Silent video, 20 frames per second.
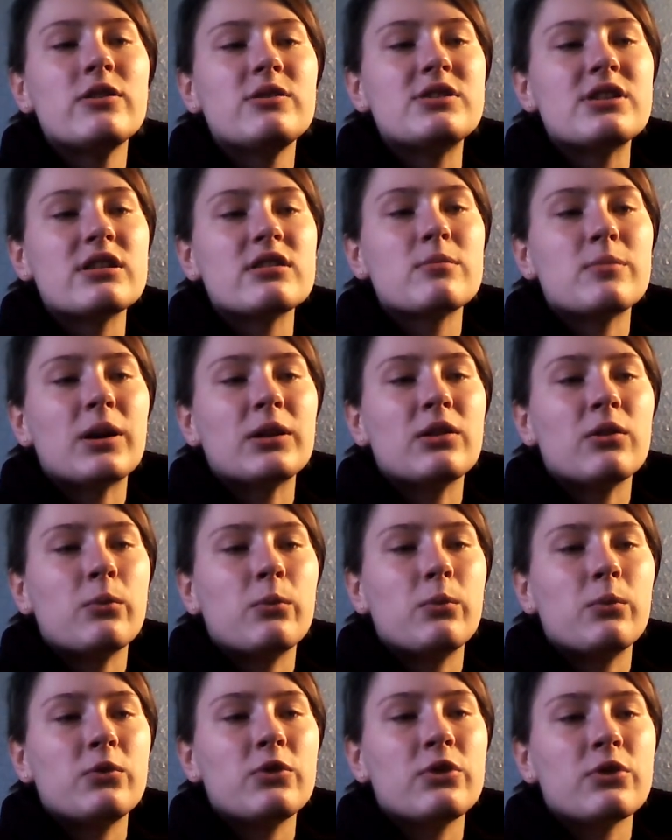You sing them
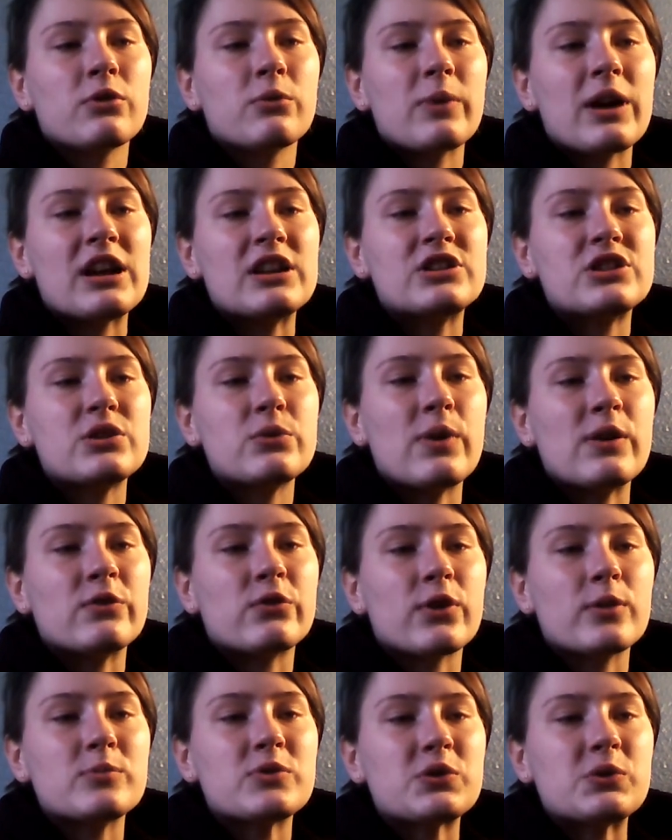on your way to
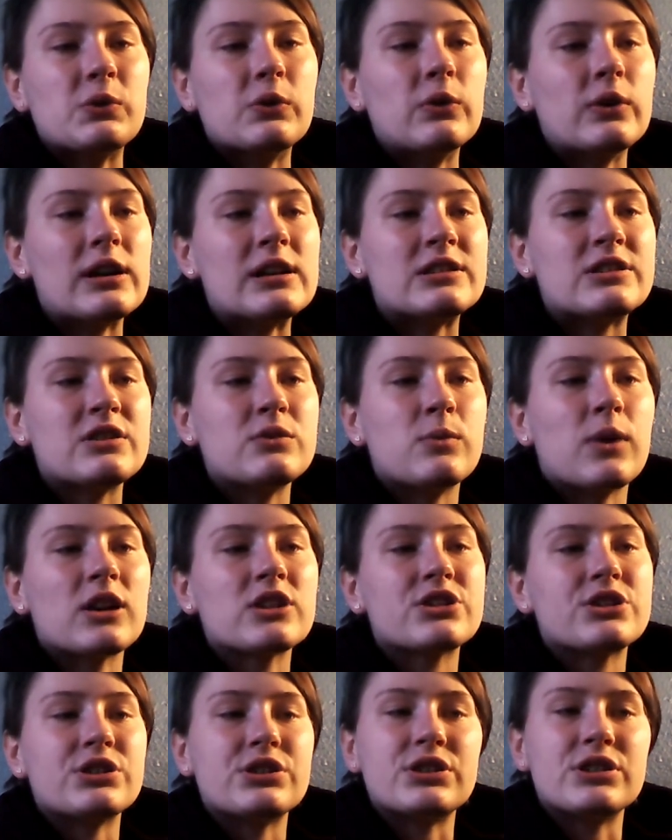and from school, as you
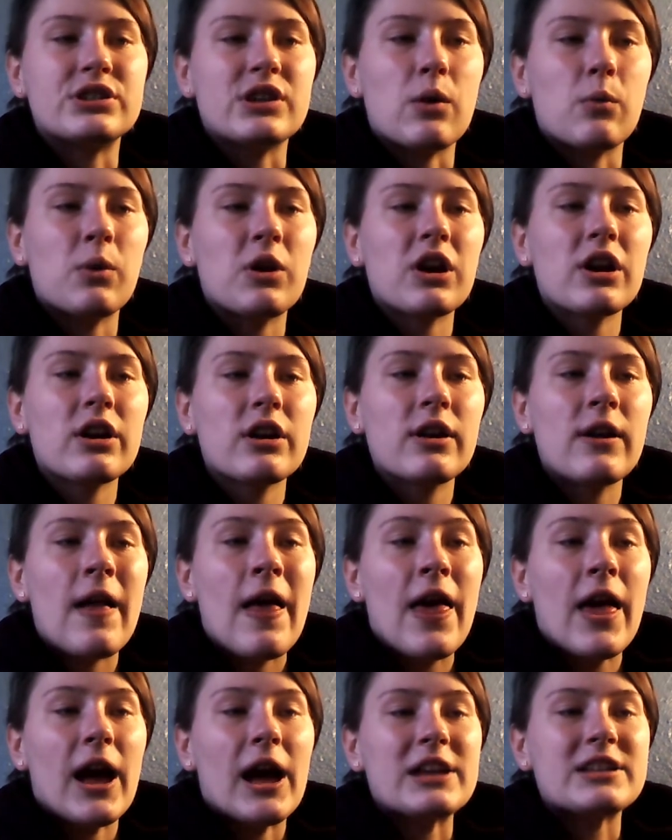wash dishes at work,
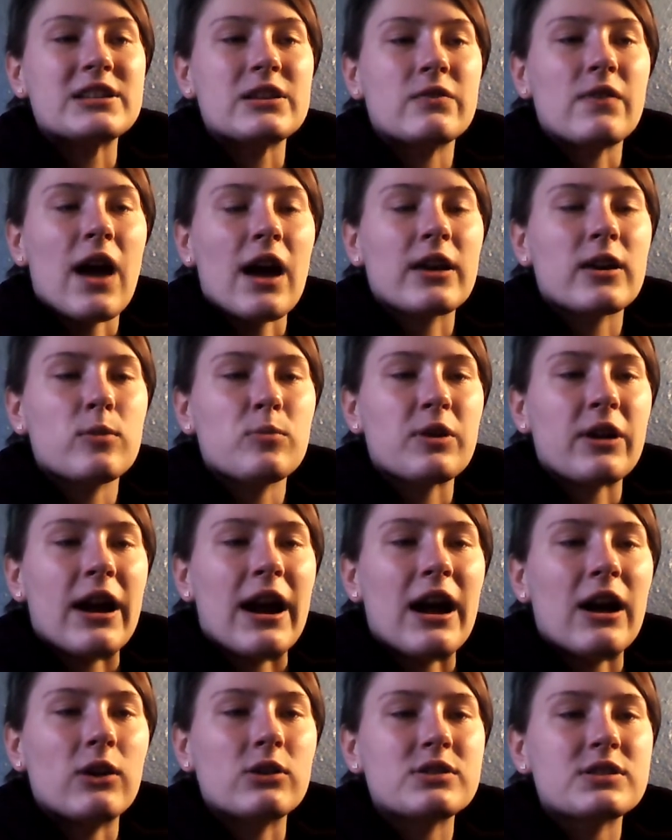as you vacuum
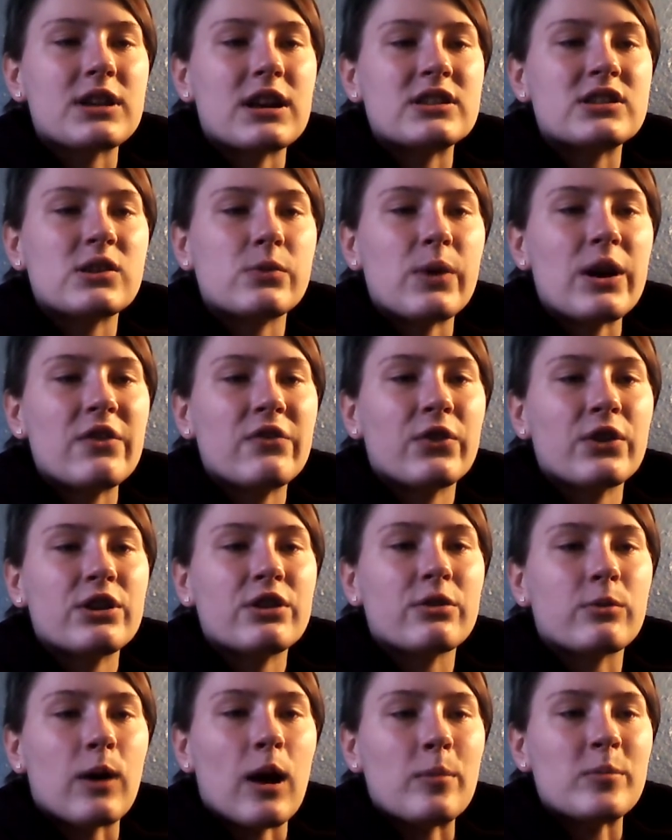your house, as you wait for
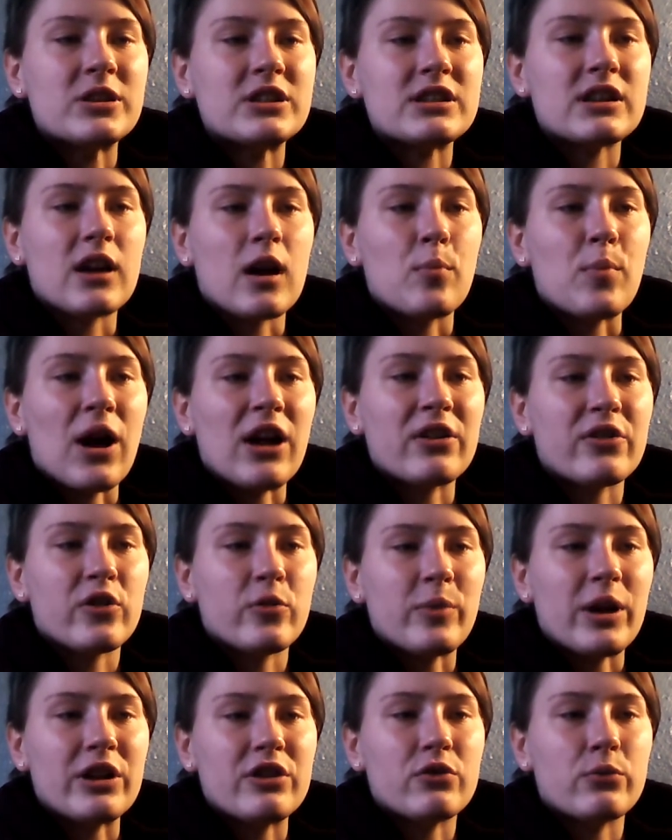your ramen to come out
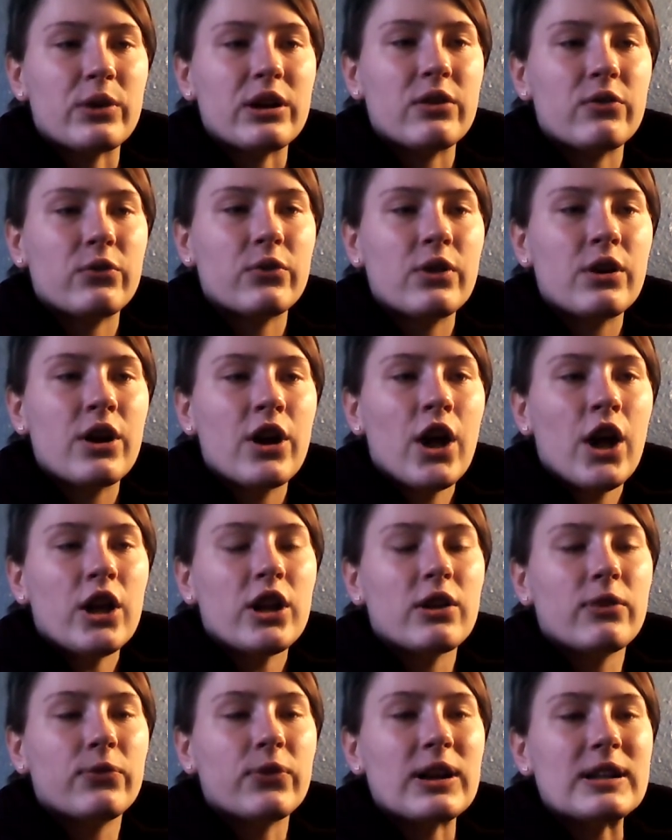of the microwave.
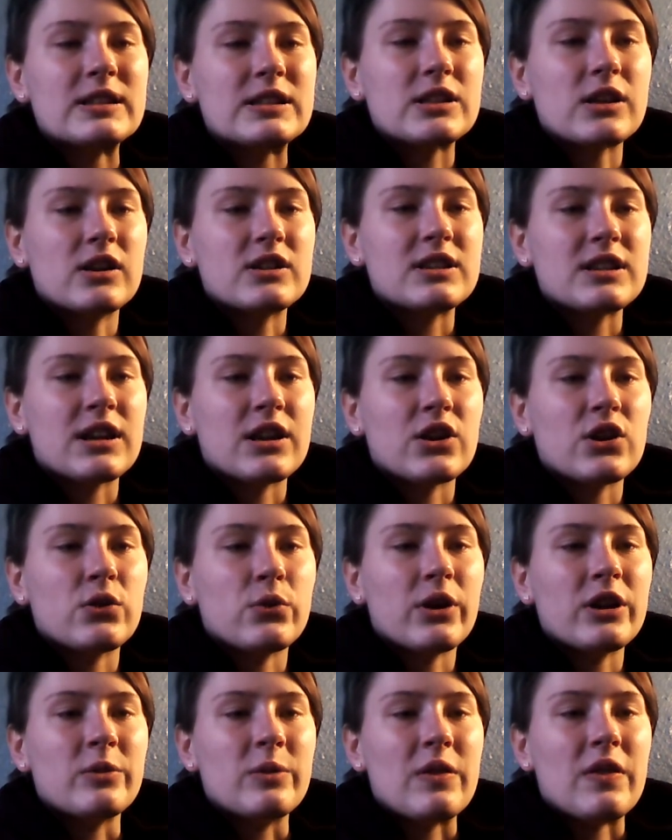Your friends start to get
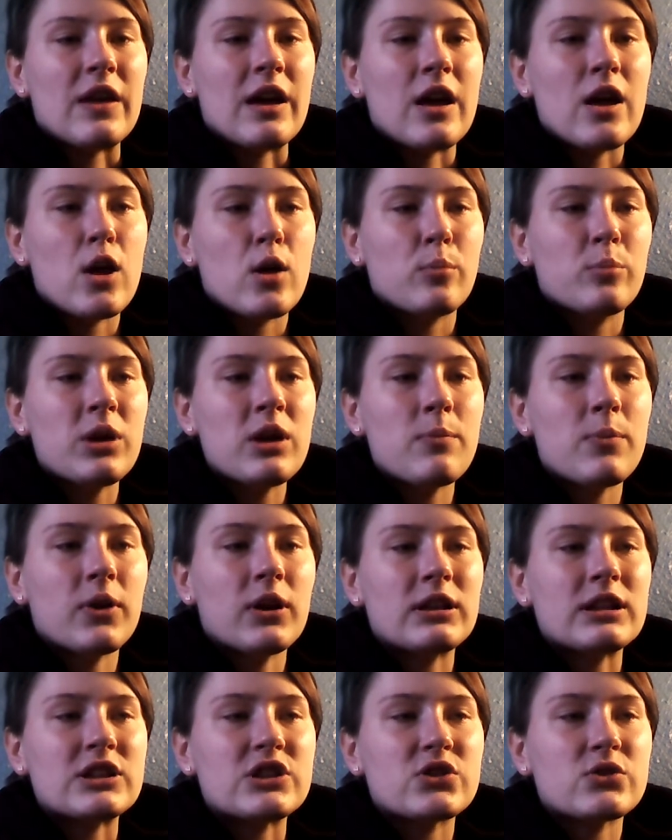annoyed with it.
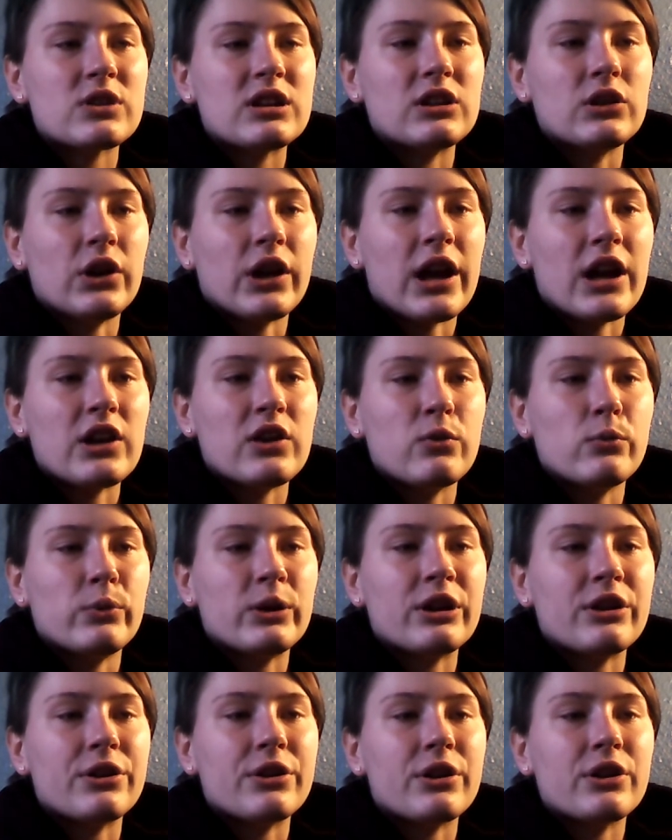People on the street look at you
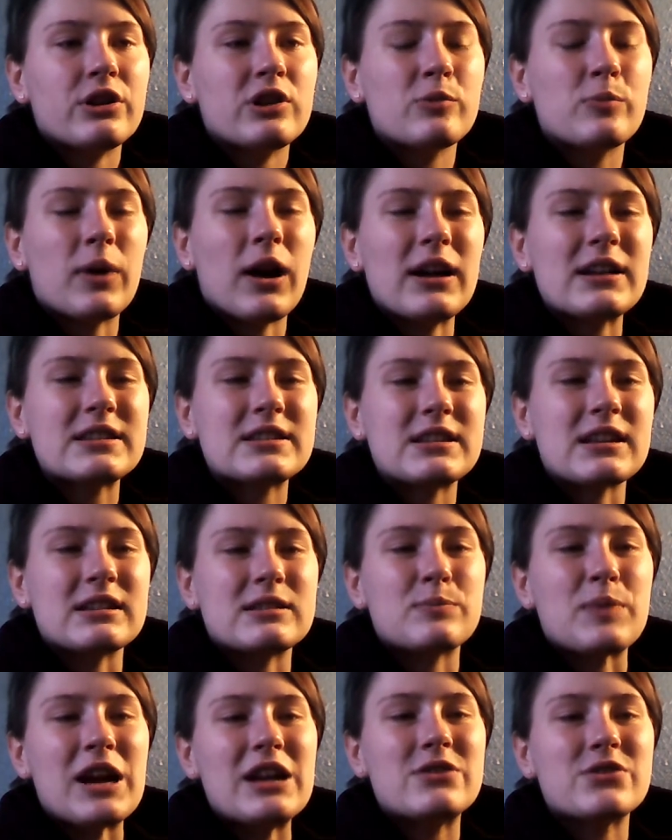weird. Your boss
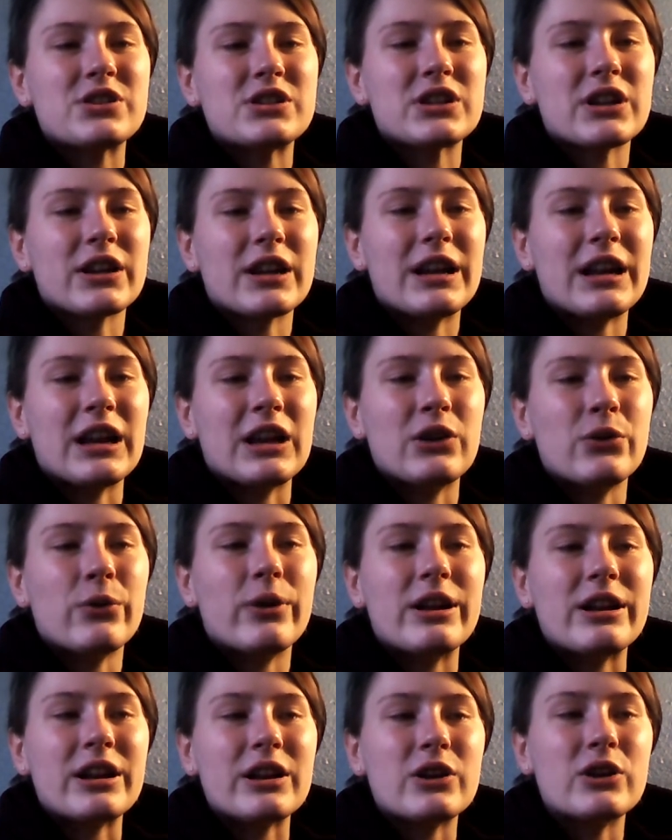says patrons are getting
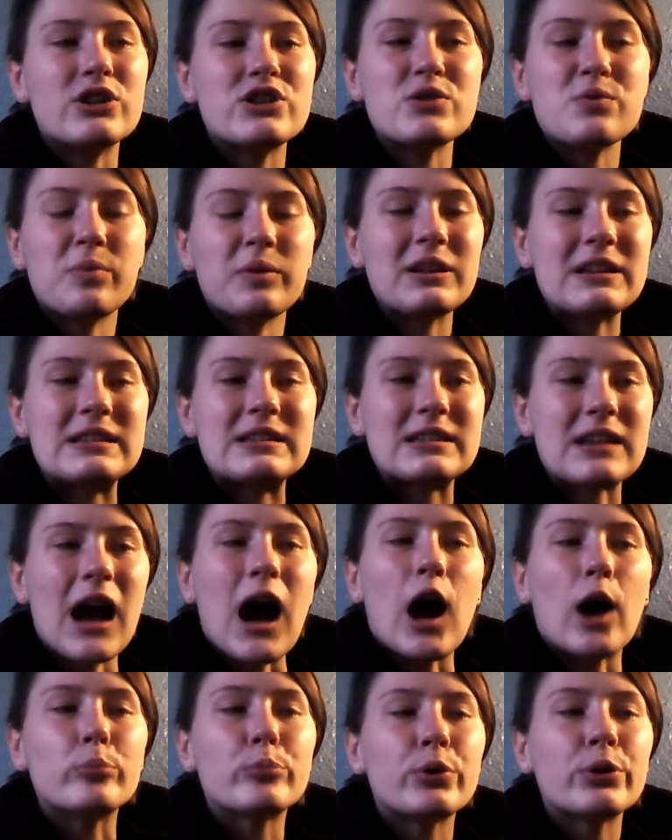annoyed, and could you please
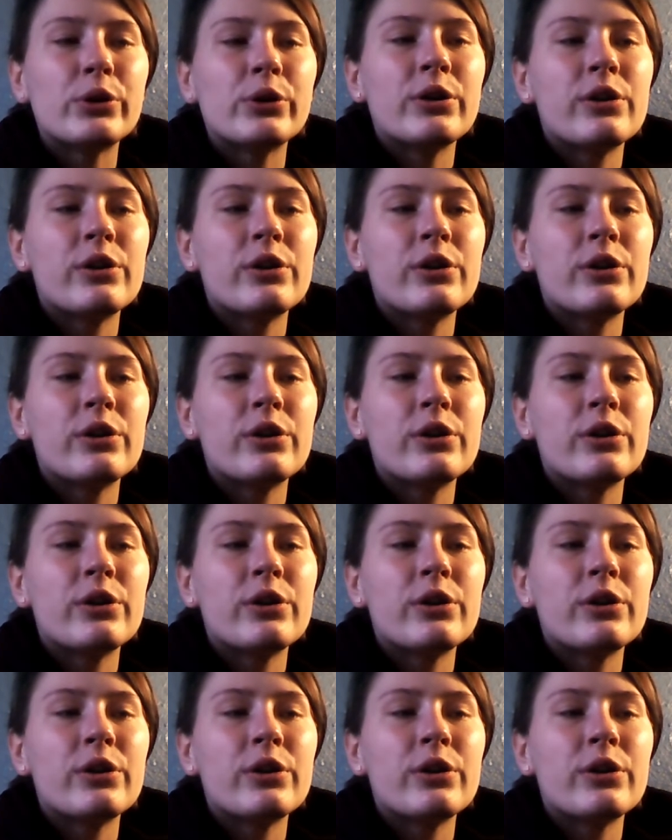stop?